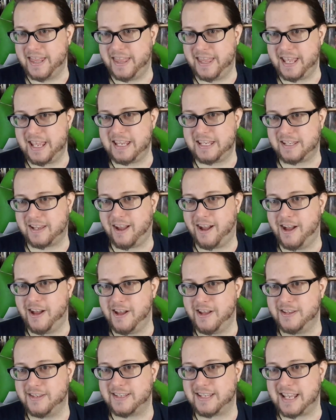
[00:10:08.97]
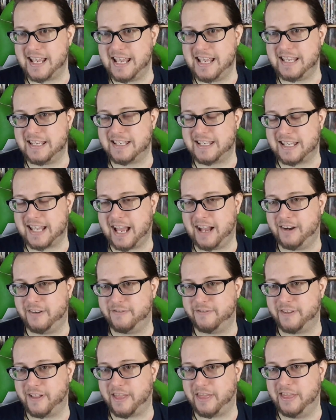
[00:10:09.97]
This earns
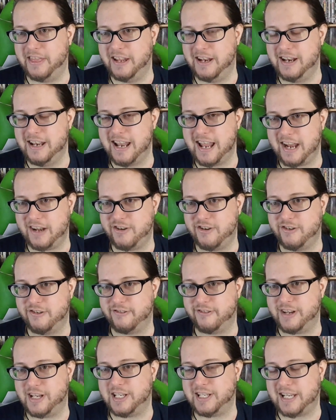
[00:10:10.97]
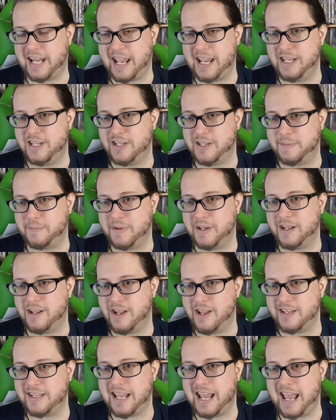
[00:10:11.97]
itself the legendary status
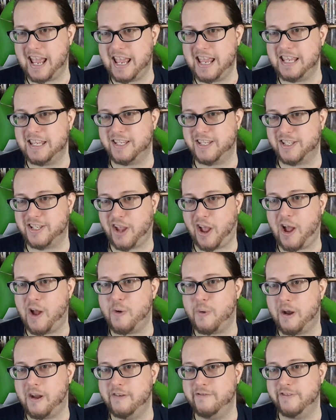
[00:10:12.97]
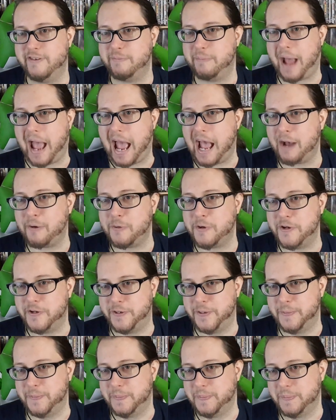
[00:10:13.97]
because it is so overpowered.